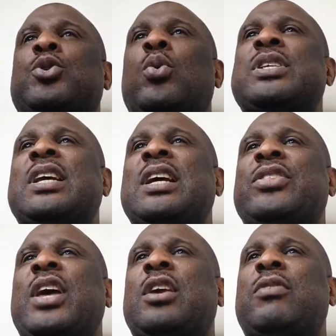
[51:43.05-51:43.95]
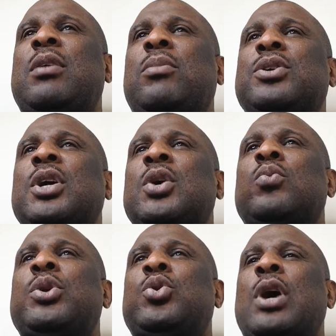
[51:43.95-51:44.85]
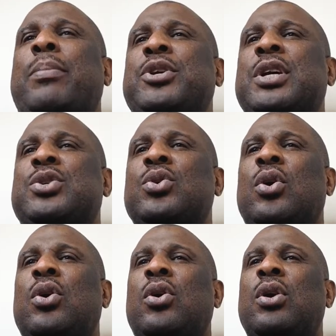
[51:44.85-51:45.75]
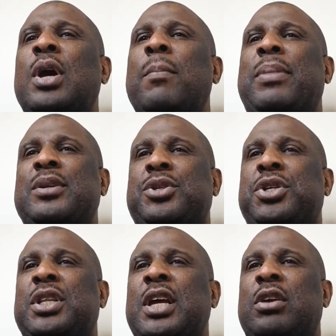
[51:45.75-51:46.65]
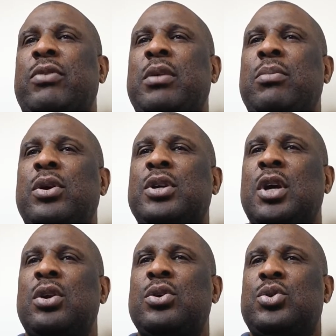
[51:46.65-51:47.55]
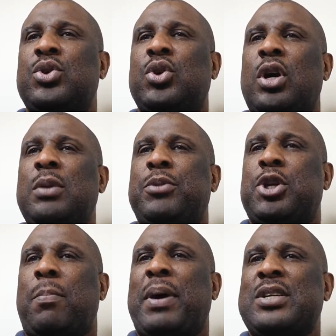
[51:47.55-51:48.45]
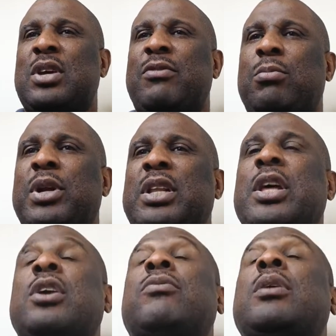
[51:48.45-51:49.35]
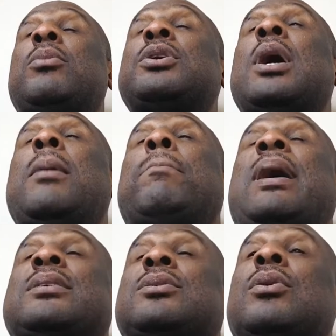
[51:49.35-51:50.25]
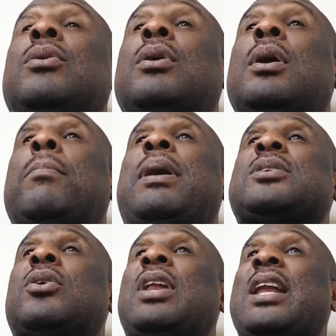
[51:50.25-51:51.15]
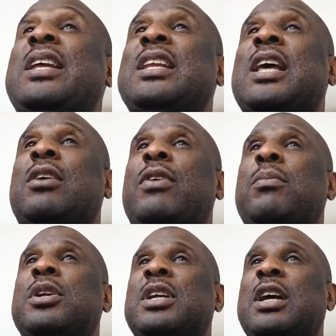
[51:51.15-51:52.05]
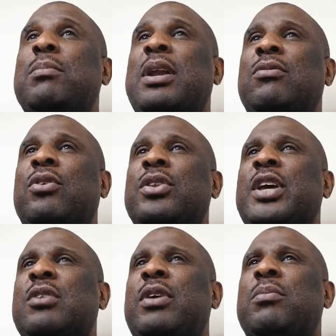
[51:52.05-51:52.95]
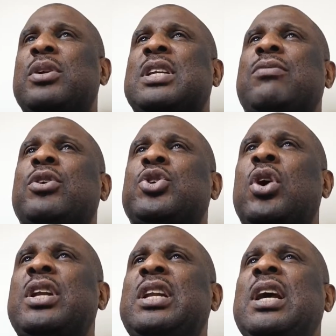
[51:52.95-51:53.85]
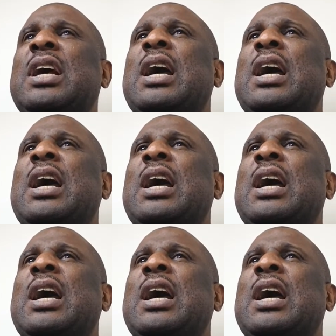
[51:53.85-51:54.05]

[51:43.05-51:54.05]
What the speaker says: So once again, thank you very much. We do appreciate you all. Pastor Chichi, thank you very much. Those who joined, Bishop, Pastor, everybody, thank you very much. Pastor Olani, thank you very much. The great man of God, thank you very much, sir, for joining.